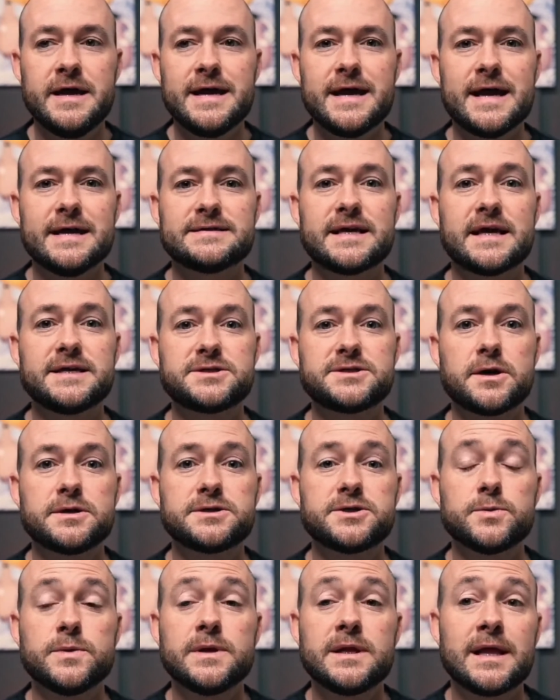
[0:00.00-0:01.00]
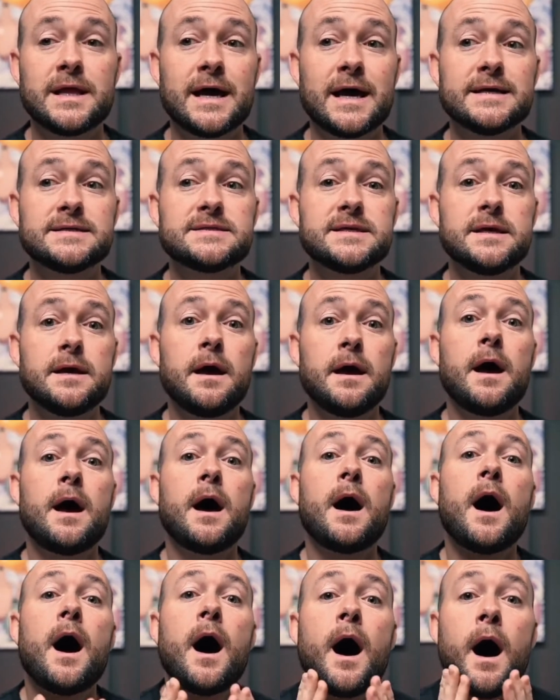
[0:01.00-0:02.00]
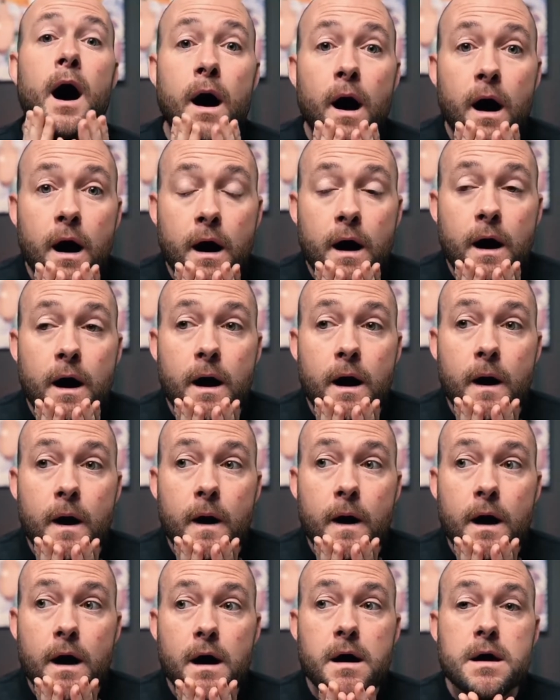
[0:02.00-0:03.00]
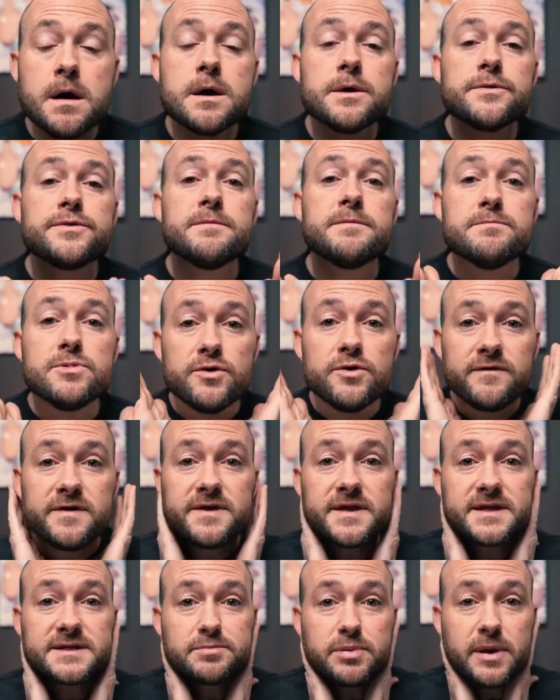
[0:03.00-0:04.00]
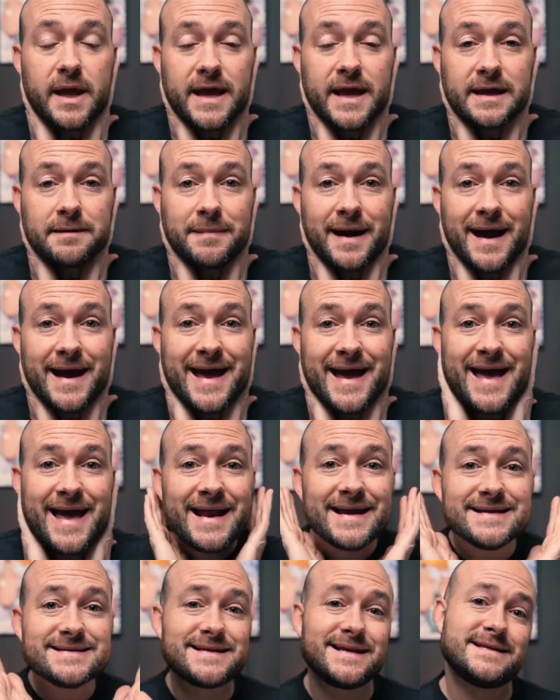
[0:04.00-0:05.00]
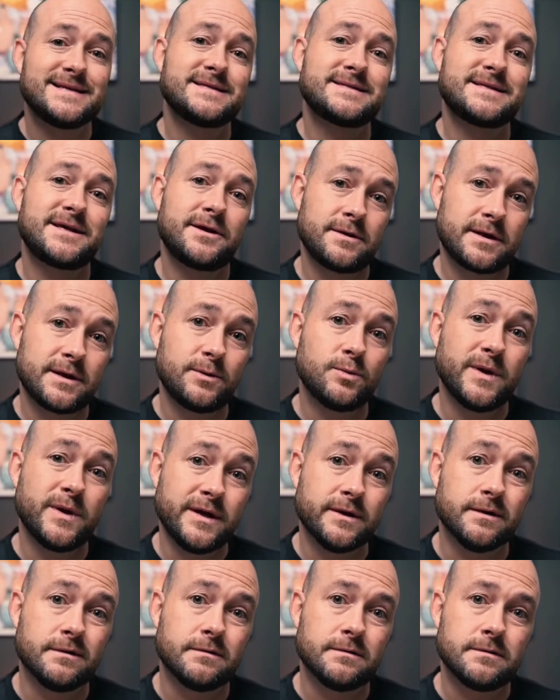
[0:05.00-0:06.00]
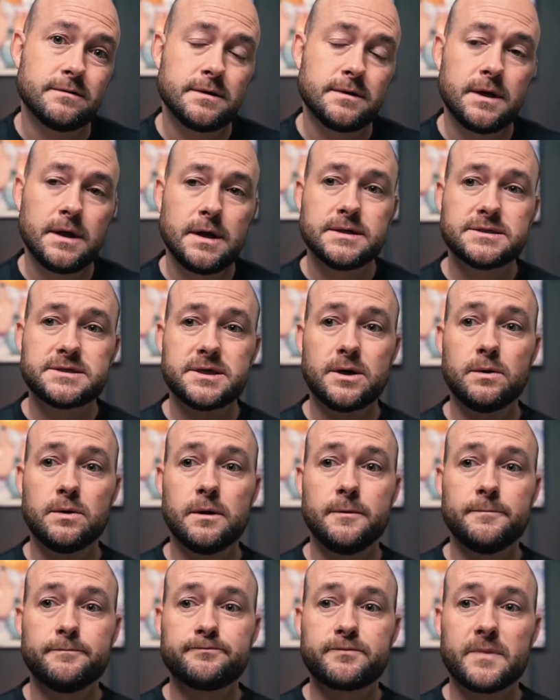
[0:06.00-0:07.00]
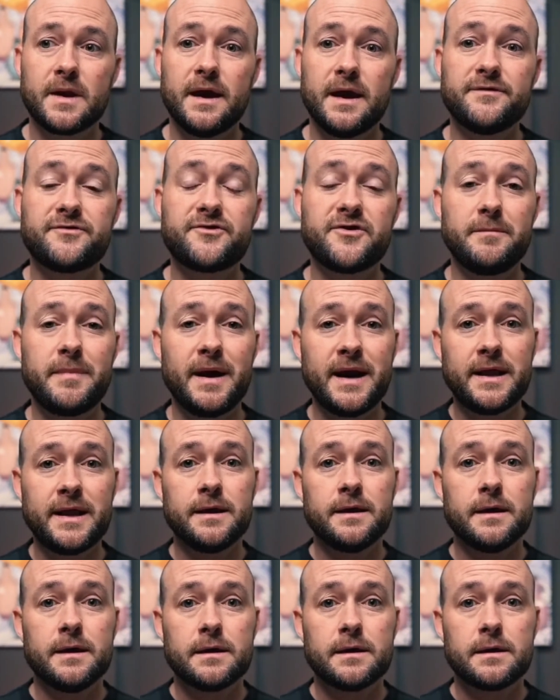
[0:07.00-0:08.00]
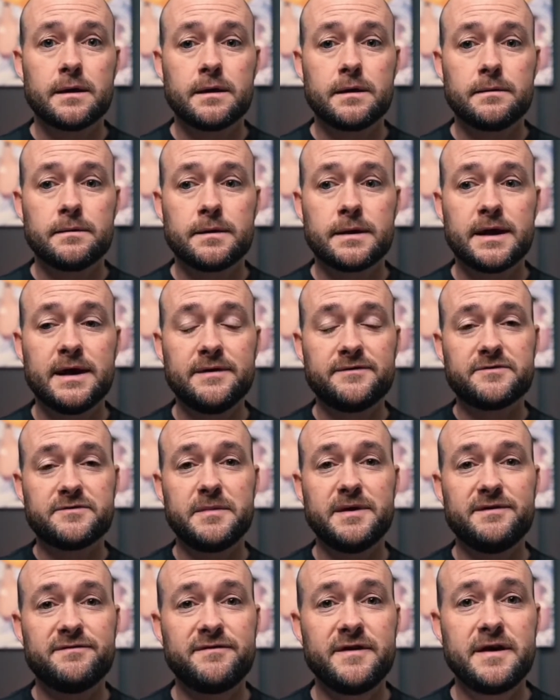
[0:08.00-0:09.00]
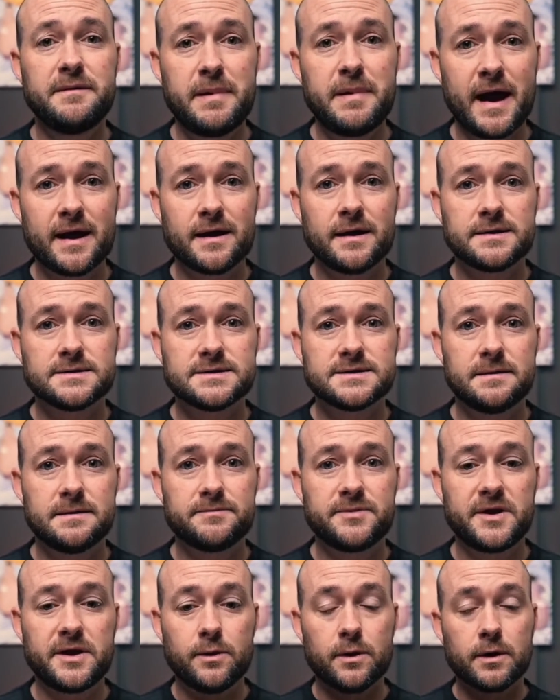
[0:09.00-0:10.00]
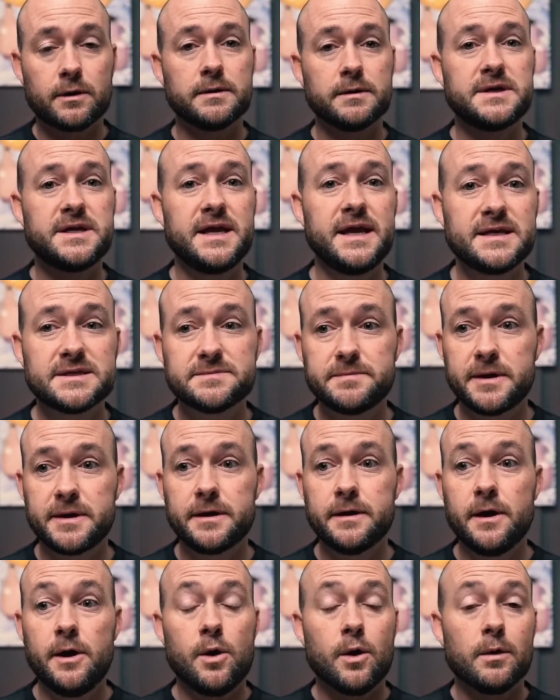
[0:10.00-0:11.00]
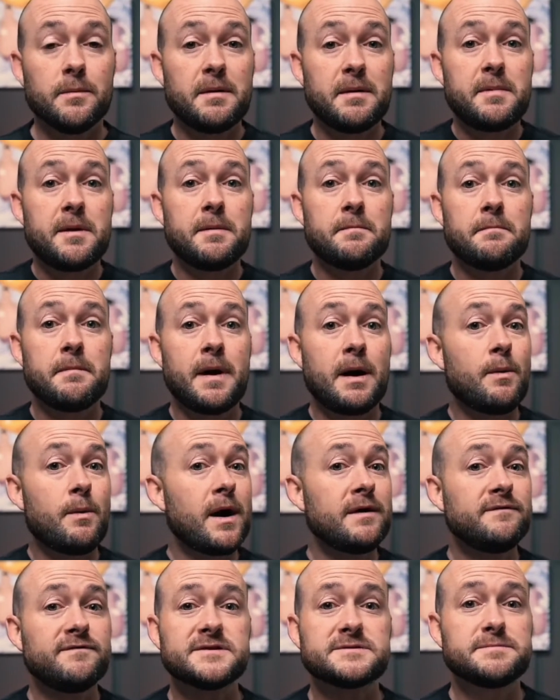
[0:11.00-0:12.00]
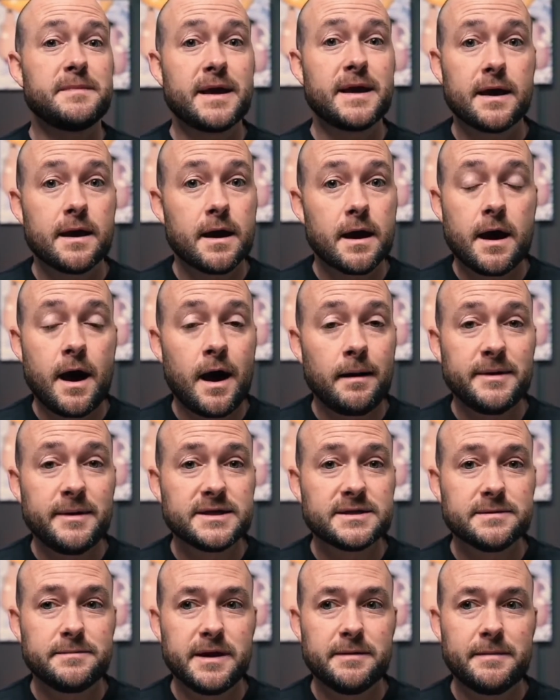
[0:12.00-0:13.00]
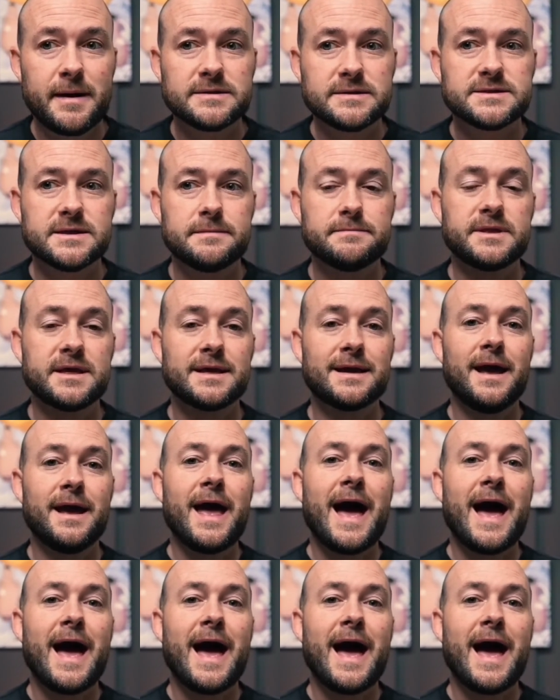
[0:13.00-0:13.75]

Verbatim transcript: is I start to realize, oh, the movie that's playing in my head isn't necessarily real. So if somebody gives me feedback on something or critiques me, or maybe my wife is making a comment to me about something,